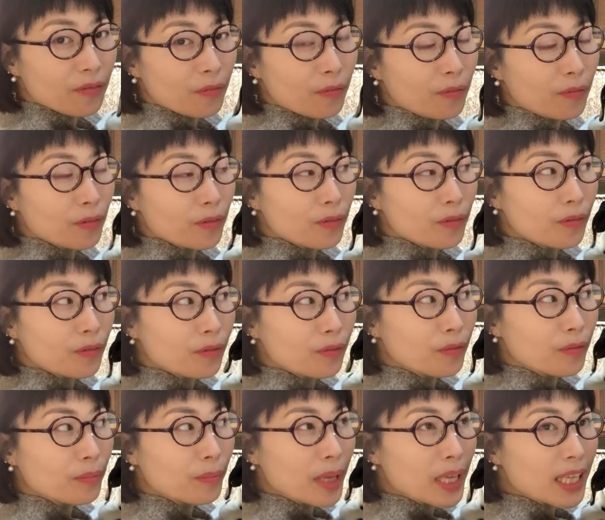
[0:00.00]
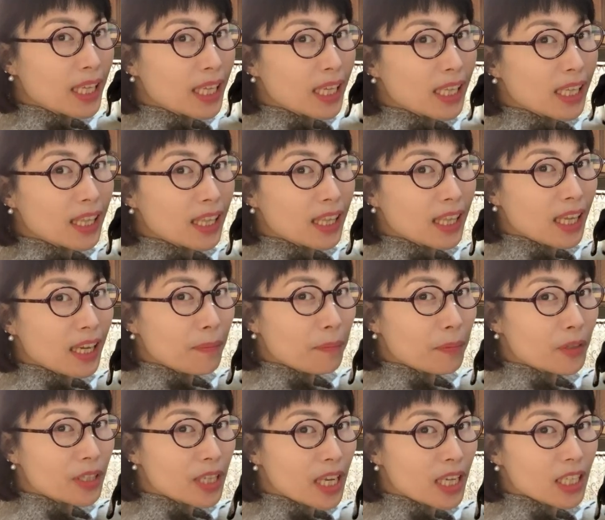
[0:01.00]
making the
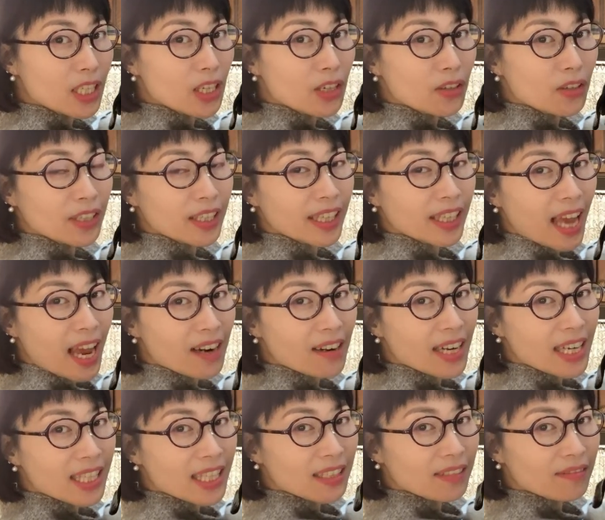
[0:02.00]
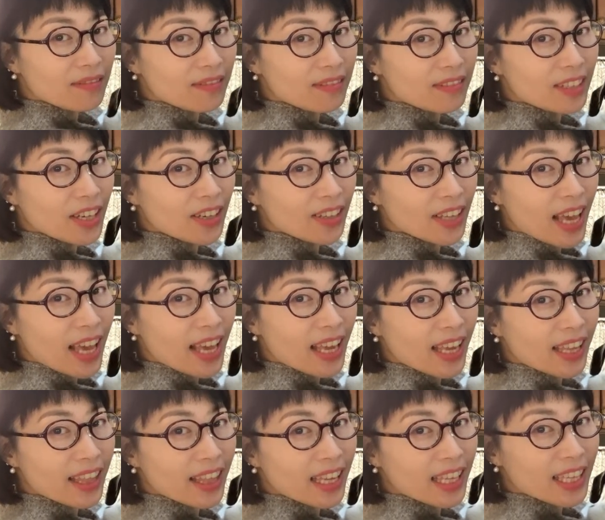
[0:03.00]
potato galette. Okay,
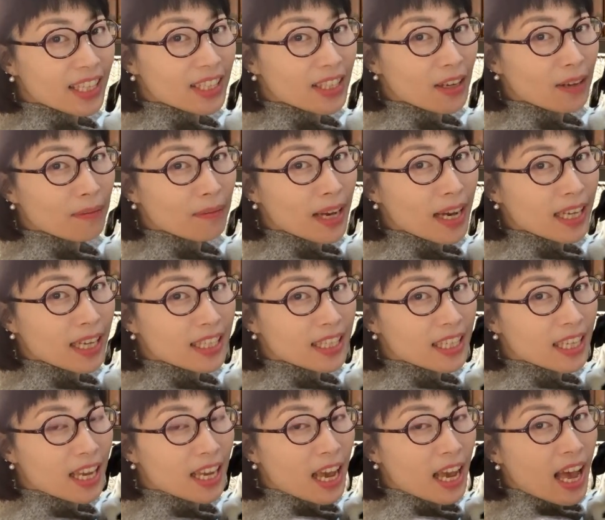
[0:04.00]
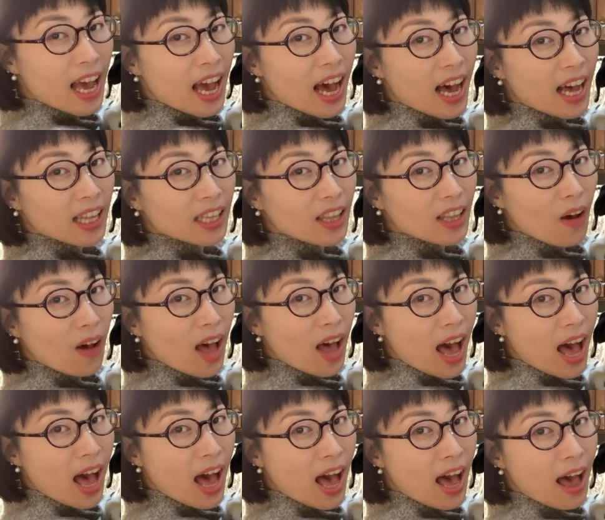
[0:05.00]
thank you so much.
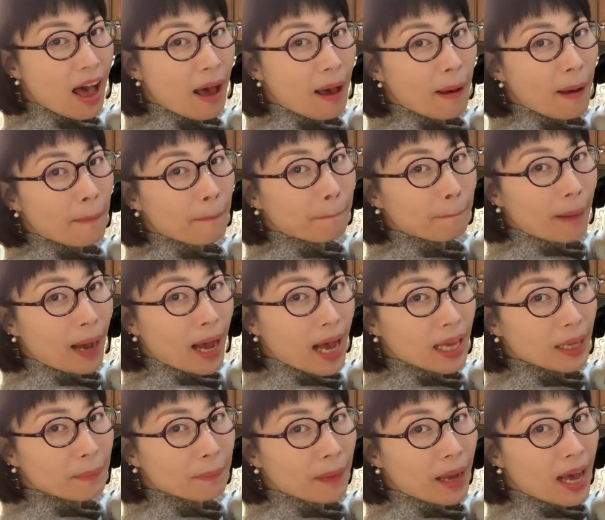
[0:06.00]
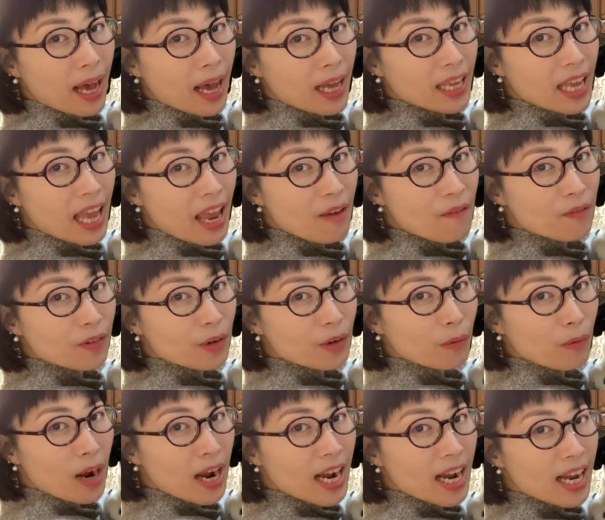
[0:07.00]
Aloha. Bye bye,
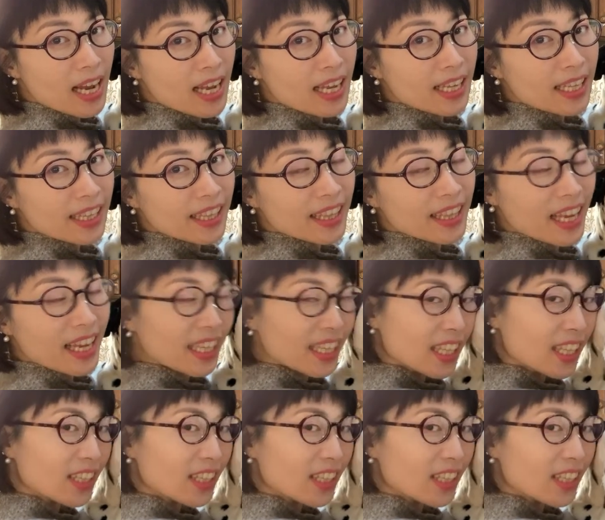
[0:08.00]
everyone. Thank